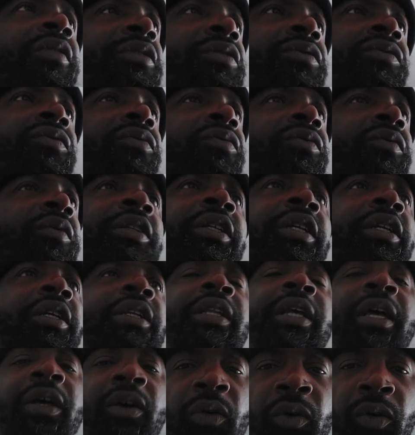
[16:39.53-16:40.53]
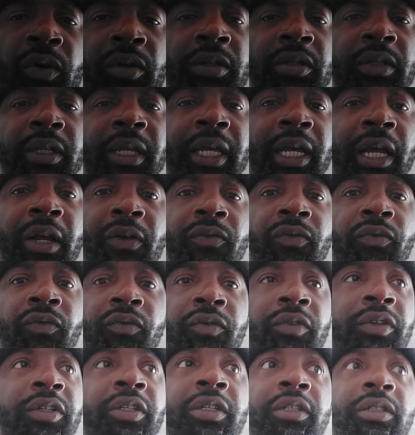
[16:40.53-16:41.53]
It's really in that order. Like, I
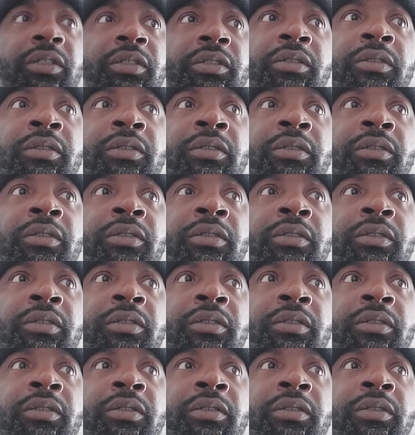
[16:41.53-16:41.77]
really